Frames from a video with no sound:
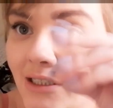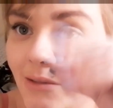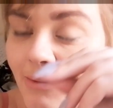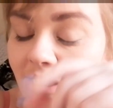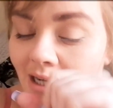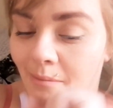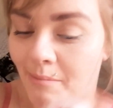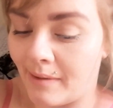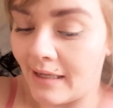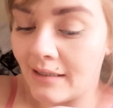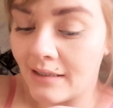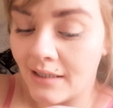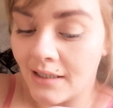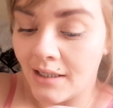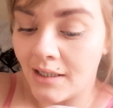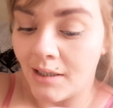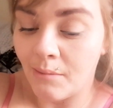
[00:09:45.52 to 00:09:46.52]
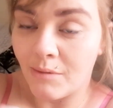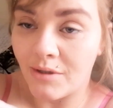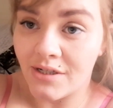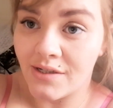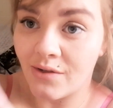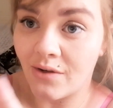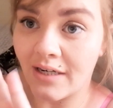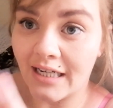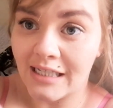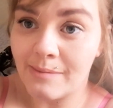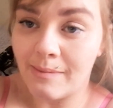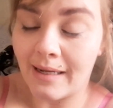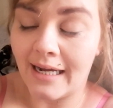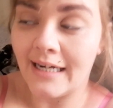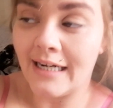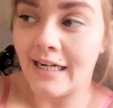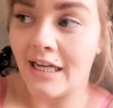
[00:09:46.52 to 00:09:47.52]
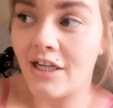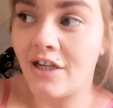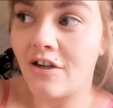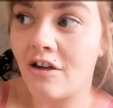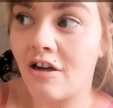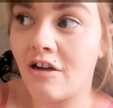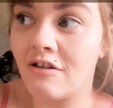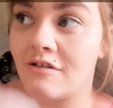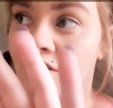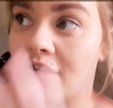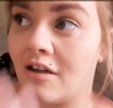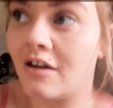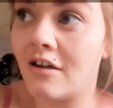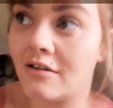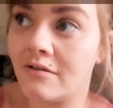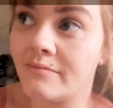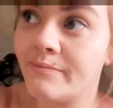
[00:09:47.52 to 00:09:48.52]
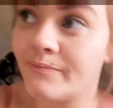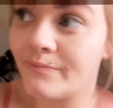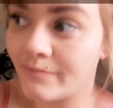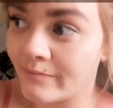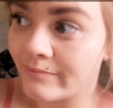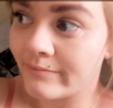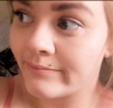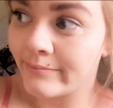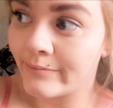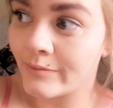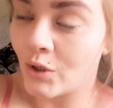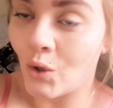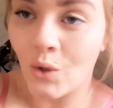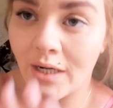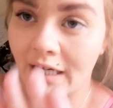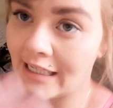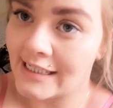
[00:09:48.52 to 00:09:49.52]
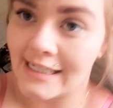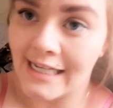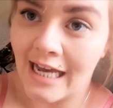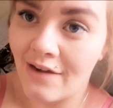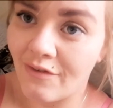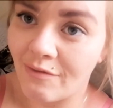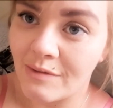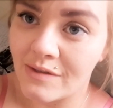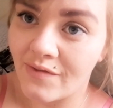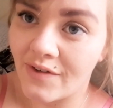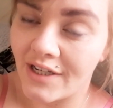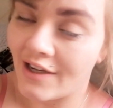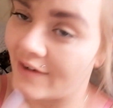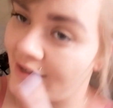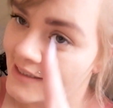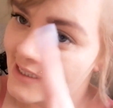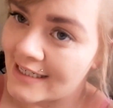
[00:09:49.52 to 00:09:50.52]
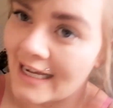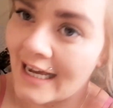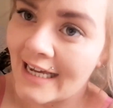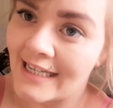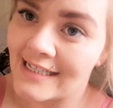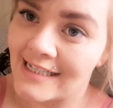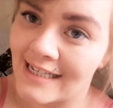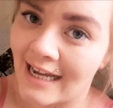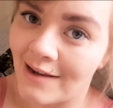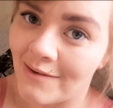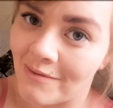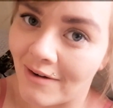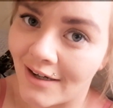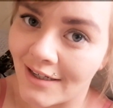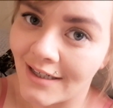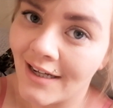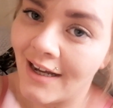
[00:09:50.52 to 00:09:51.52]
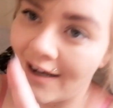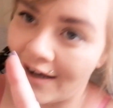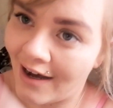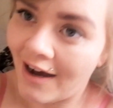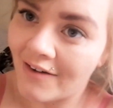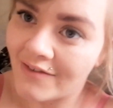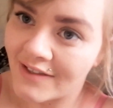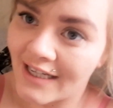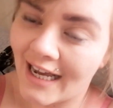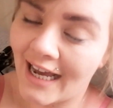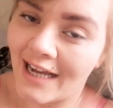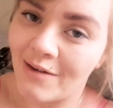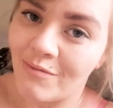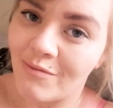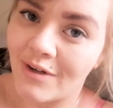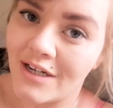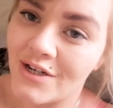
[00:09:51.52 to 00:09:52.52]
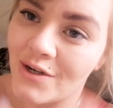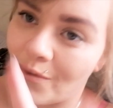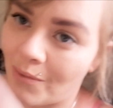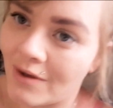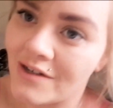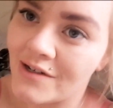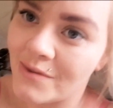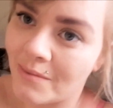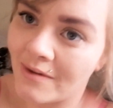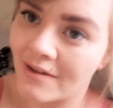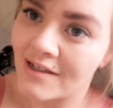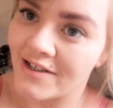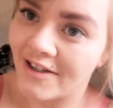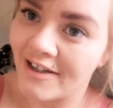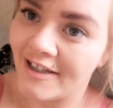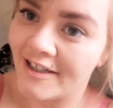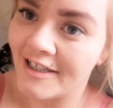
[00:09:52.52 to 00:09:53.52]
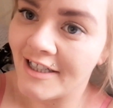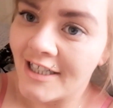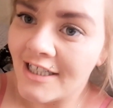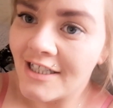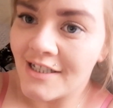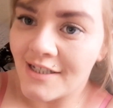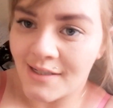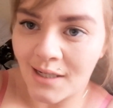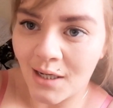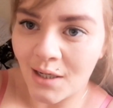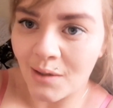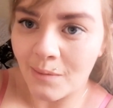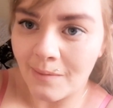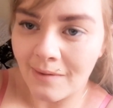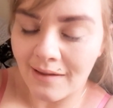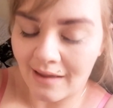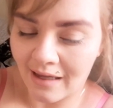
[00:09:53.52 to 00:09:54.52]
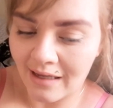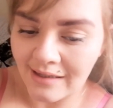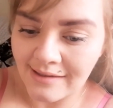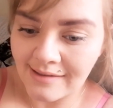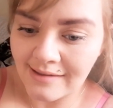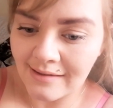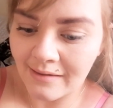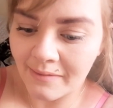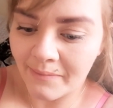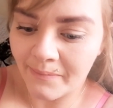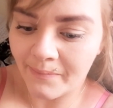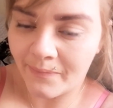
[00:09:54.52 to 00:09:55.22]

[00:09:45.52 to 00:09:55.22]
jibber jabbing. But just thought I'd explain and let you know. So all you need to take from this video is today is day one of the Cambridge one-to-one diet. So yes,